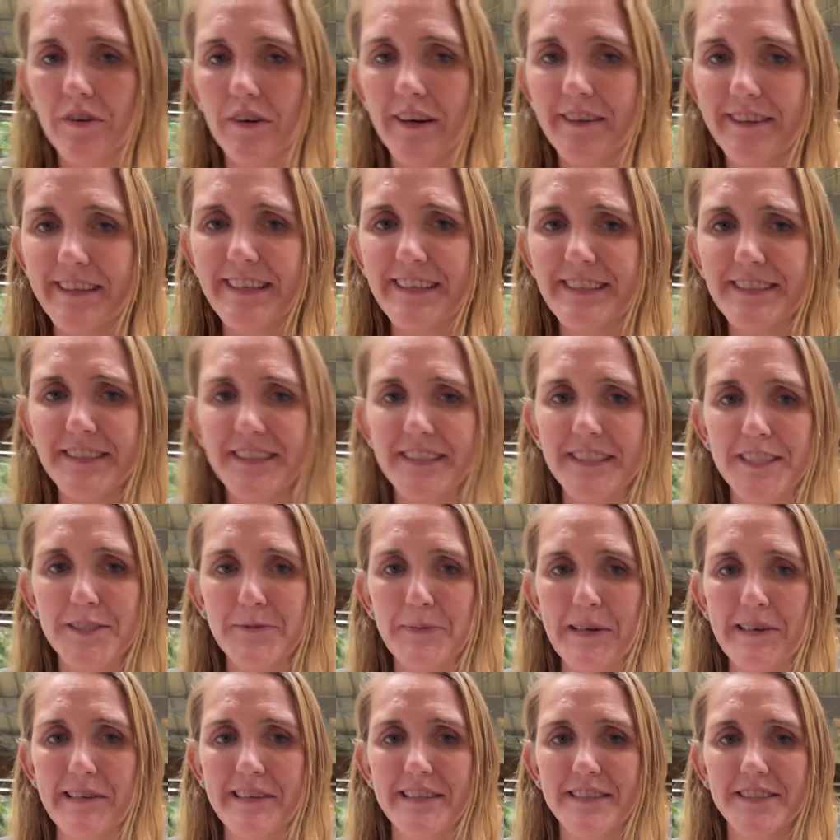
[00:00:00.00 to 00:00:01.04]
I think it's an
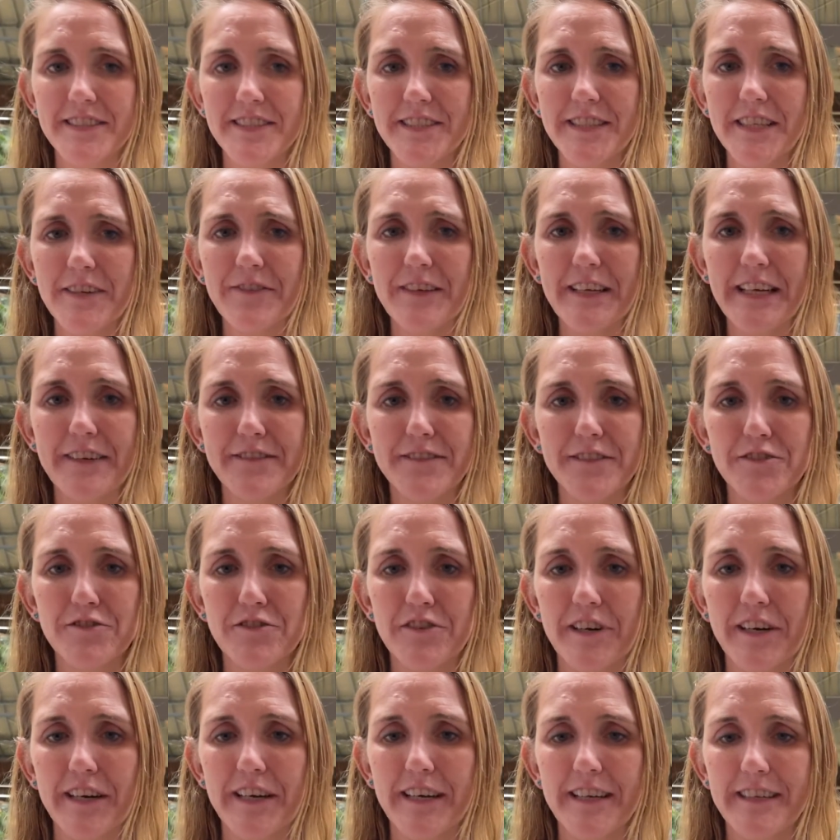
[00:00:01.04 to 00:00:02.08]
experience. You definitely have to
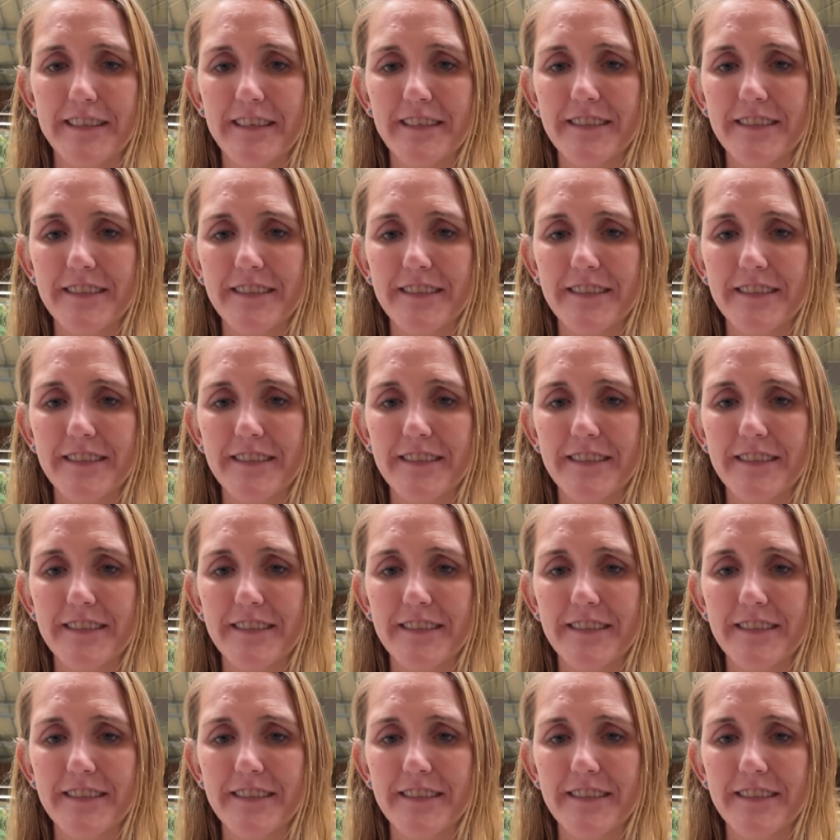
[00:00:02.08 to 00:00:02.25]
try it.